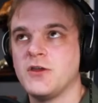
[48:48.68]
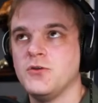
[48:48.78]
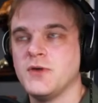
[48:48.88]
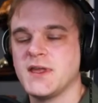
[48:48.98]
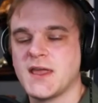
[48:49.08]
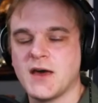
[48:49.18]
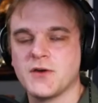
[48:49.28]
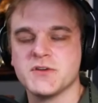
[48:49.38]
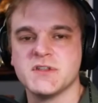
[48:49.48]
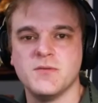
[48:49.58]

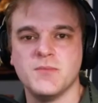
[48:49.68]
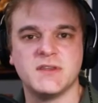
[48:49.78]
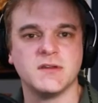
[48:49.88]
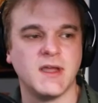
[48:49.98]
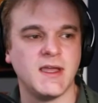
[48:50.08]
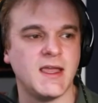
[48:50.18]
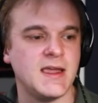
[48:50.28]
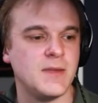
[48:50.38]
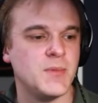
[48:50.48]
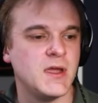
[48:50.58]
encounters in the mid to late
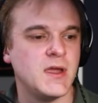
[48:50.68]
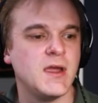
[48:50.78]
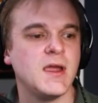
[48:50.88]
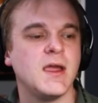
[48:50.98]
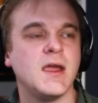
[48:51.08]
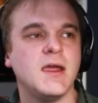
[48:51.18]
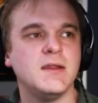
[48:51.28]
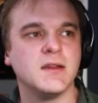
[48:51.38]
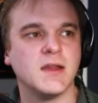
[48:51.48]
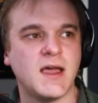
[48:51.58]
game
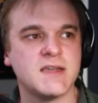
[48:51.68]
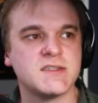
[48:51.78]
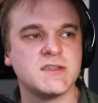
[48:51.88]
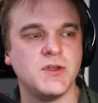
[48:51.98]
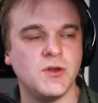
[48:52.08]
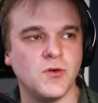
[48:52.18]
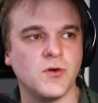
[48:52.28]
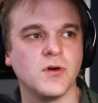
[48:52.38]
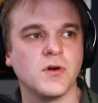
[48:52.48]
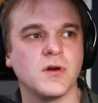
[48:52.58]
unless
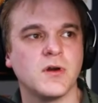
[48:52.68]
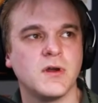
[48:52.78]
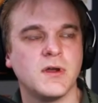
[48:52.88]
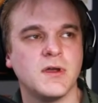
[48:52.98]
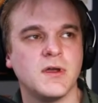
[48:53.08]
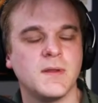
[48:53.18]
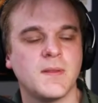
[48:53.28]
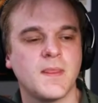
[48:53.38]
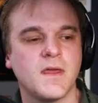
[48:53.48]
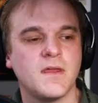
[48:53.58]
you're
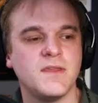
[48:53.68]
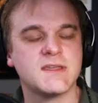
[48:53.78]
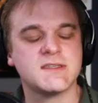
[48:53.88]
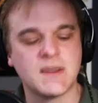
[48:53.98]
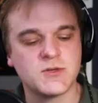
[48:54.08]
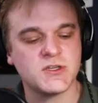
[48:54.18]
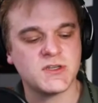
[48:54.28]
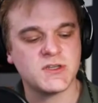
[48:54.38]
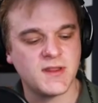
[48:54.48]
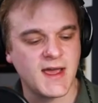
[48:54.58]
the exception
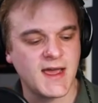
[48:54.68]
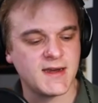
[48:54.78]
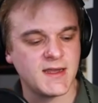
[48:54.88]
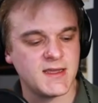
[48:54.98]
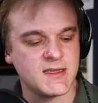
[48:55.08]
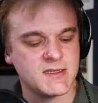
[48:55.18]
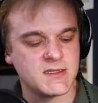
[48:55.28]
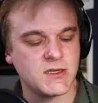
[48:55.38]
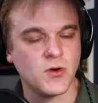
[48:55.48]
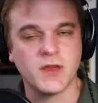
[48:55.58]
to that is
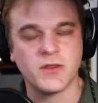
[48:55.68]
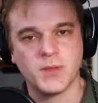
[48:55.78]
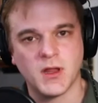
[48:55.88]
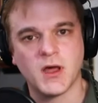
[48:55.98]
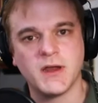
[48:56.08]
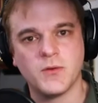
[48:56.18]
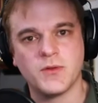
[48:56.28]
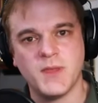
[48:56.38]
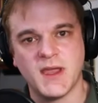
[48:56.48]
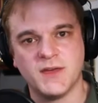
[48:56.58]
you're either Polania with
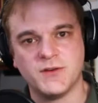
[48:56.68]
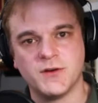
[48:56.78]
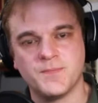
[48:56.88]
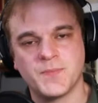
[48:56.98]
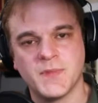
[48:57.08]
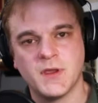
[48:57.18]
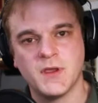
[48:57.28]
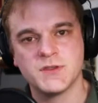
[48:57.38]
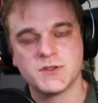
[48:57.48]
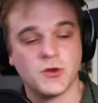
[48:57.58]
meander,
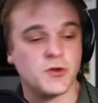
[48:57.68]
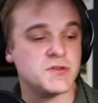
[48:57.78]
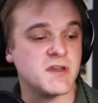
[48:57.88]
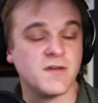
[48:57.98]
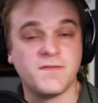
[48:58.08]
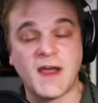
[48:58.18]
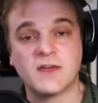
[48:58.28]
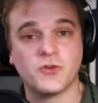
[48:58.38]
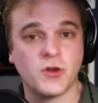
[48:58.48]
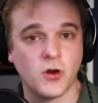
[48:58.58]
so you're using a
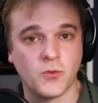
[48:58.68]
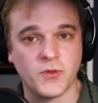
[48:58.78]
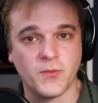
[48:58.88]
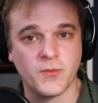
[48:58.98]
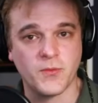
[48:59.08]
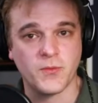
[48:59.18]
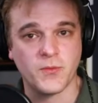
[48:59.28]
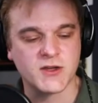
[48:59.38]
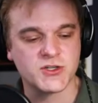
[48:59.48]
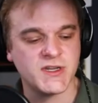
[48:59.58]
factory card with a bottom row
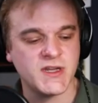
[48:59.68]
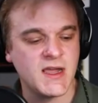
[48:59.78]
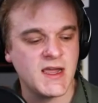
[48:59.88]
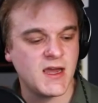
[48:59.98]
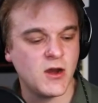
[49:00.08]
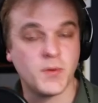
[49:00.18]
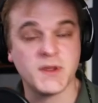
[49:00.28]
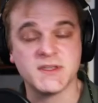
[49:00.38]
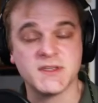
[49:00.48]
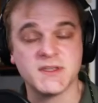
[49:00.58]
action and
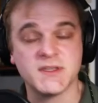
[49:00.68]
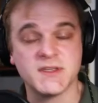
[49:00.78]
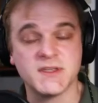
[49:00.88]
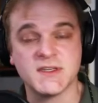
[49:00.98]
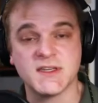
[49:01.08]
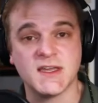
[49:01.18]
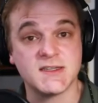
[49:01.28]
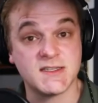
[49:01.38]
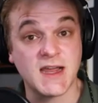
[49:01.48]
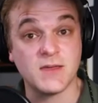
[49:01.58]
hoping to get a
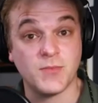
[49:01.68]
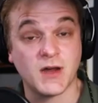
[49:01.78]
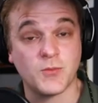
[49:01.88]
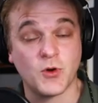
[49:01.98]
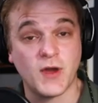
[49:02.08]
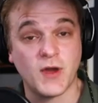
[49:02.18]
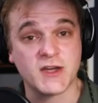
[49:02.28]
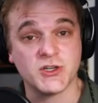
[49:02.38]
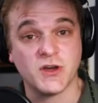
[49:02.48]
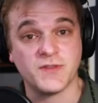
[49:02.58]
second bottom row action
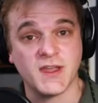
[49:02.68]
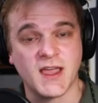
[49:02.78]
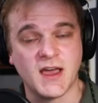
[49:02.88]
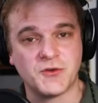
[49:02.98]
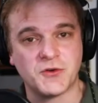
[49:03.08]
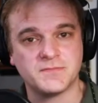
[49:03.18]
off the encounter,